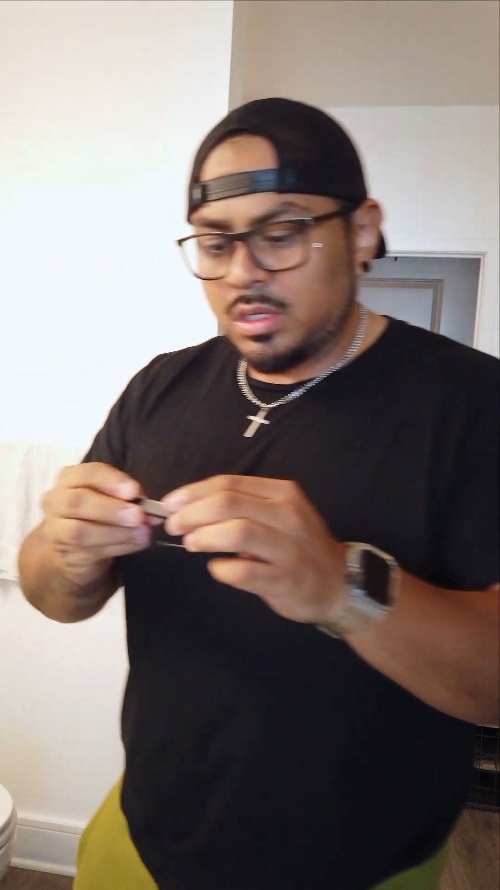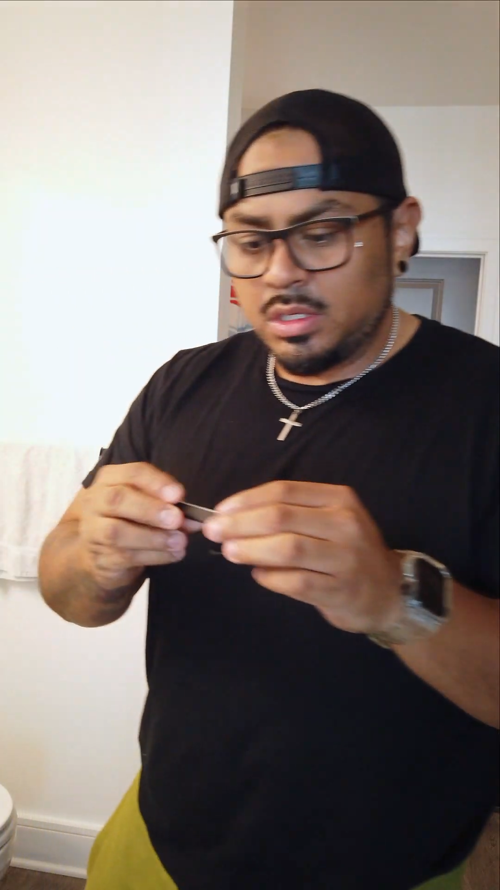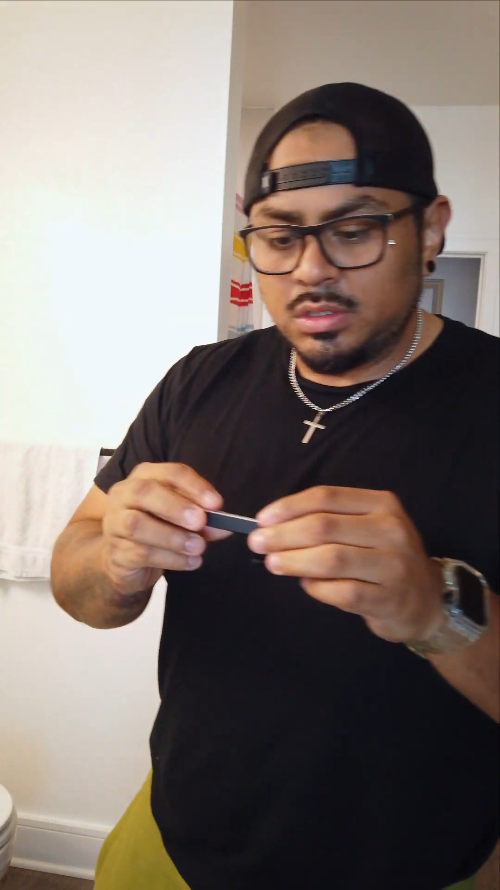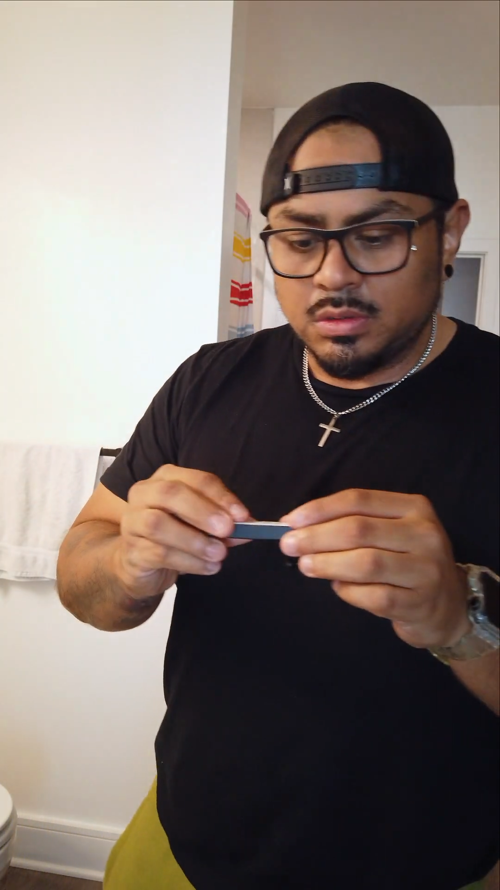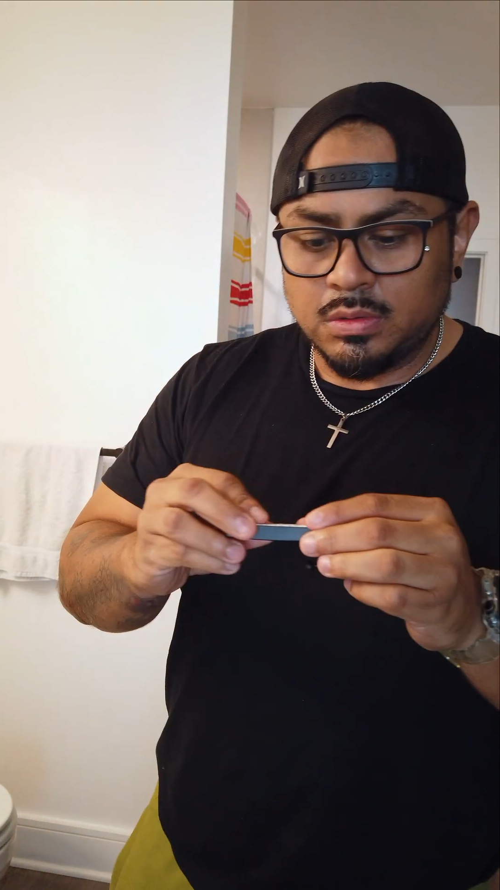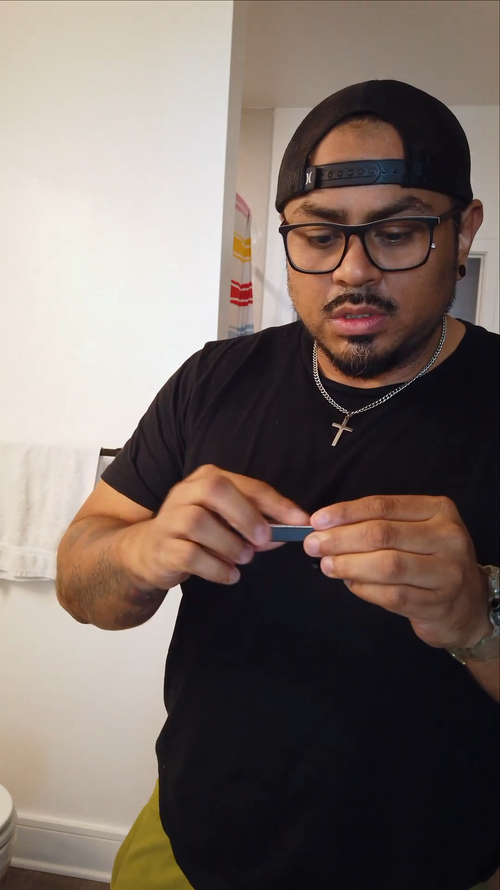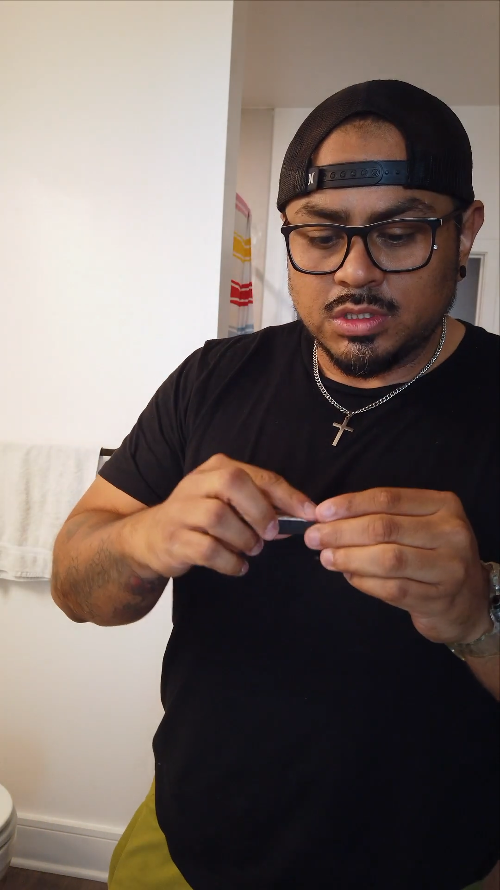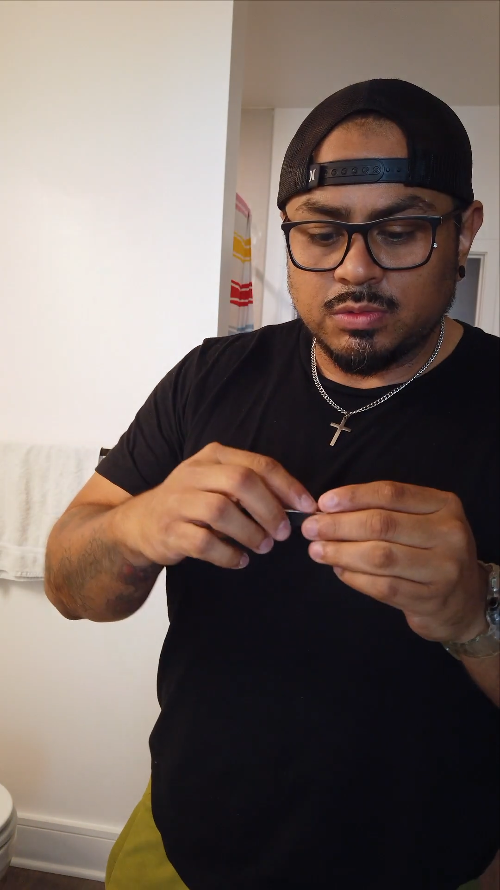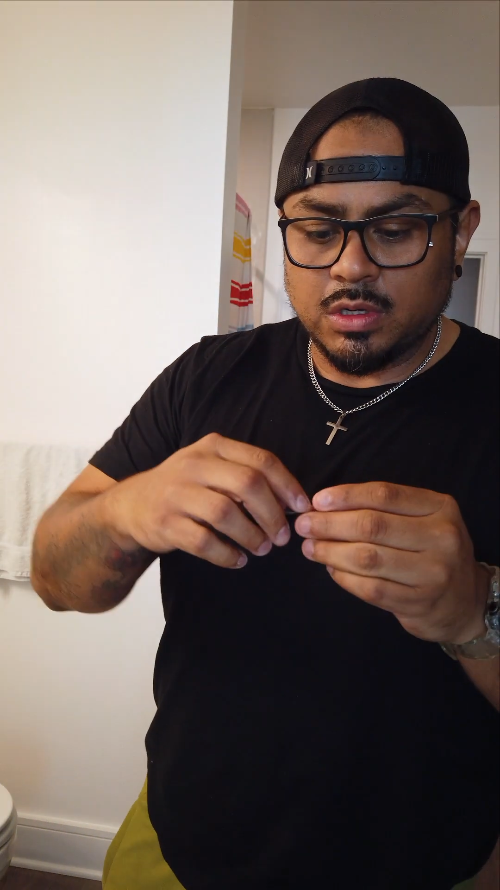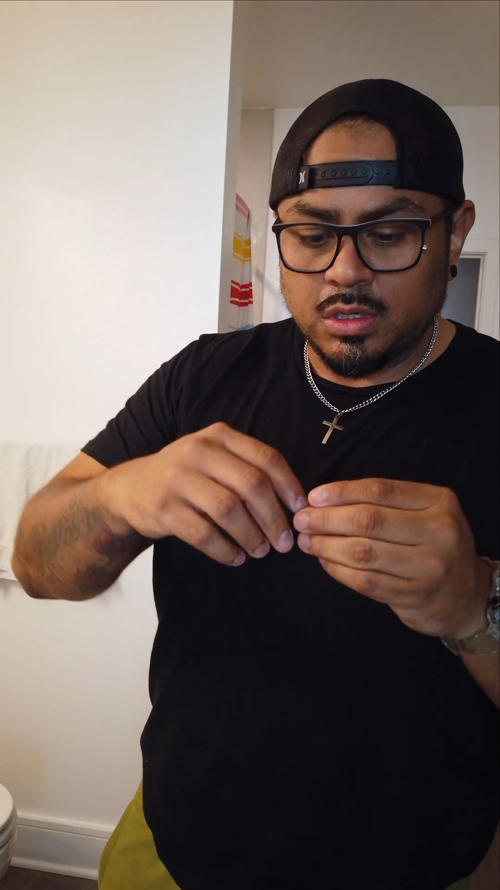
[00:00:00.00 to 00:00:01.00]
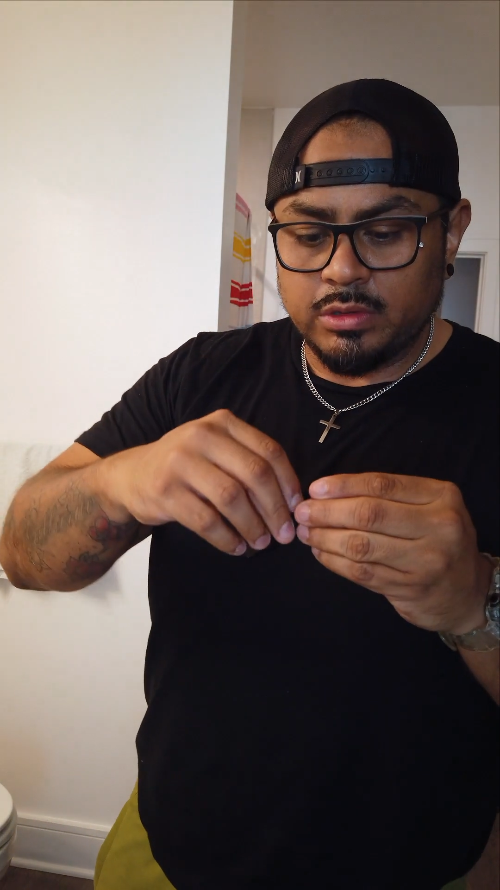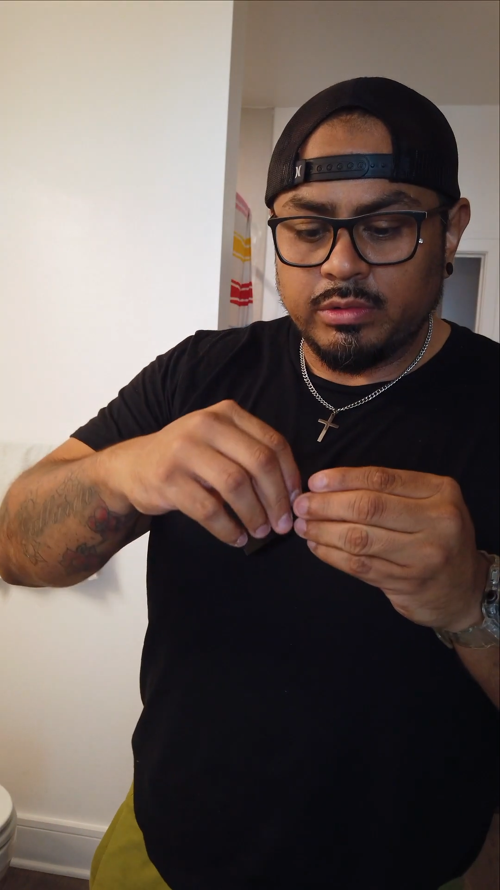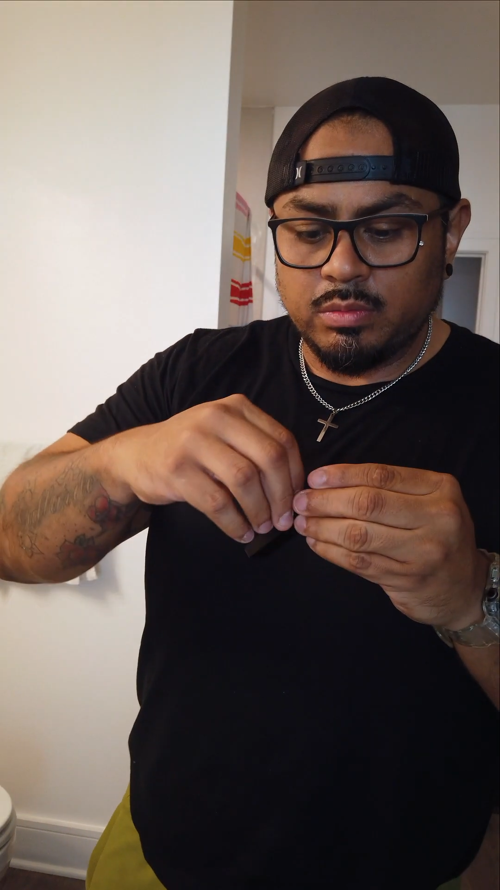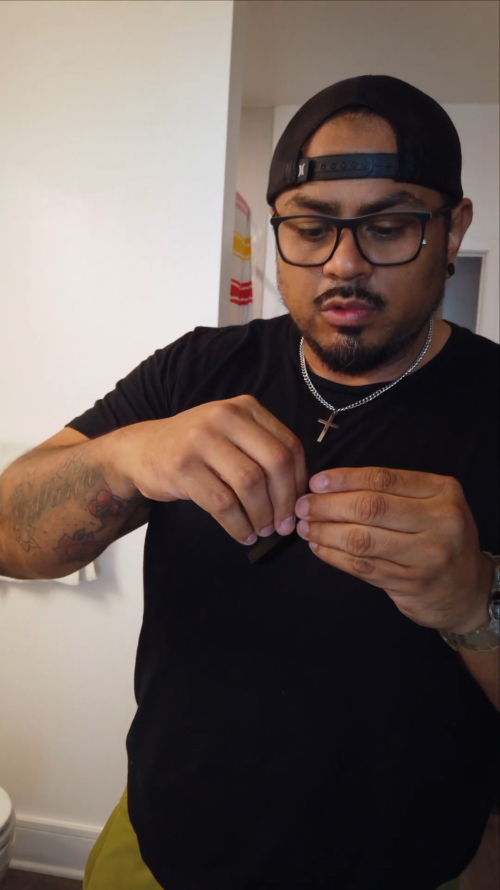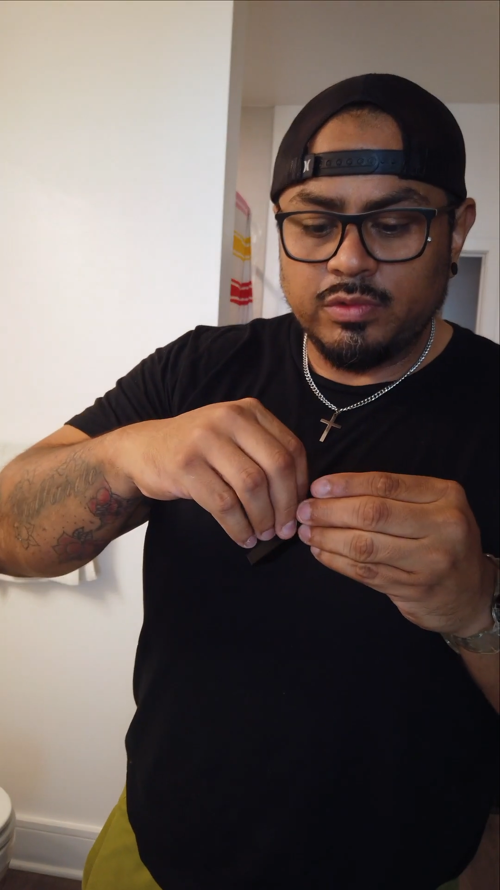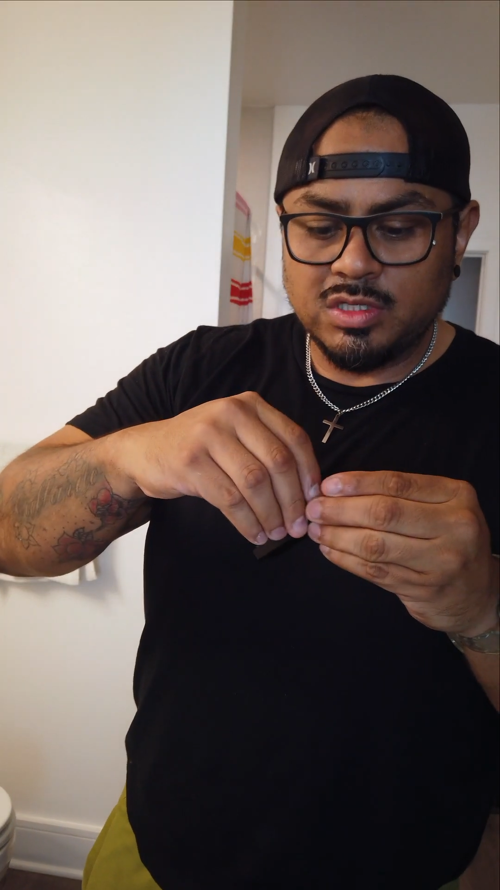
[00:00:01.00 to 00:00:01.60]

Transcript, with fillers: we're gonna do is we're gonna remove